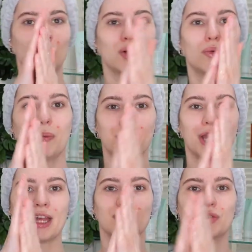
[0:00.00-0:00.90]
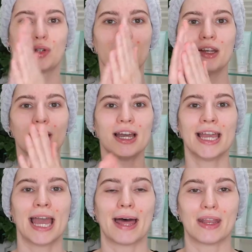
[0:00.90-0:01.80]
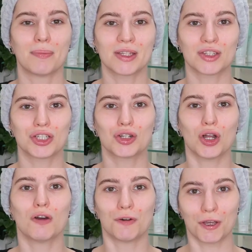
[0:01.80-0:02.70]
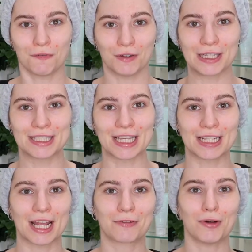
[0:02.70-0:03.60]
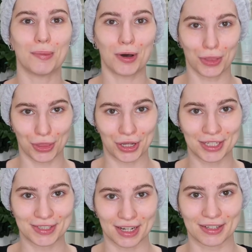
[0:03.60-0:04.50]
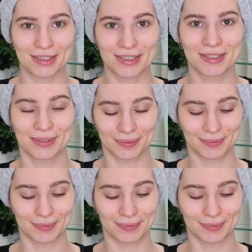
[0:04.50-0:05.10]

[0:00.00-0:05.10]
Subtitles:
Rub your hands together and then massage it all over your face and neck for about 30 seconds.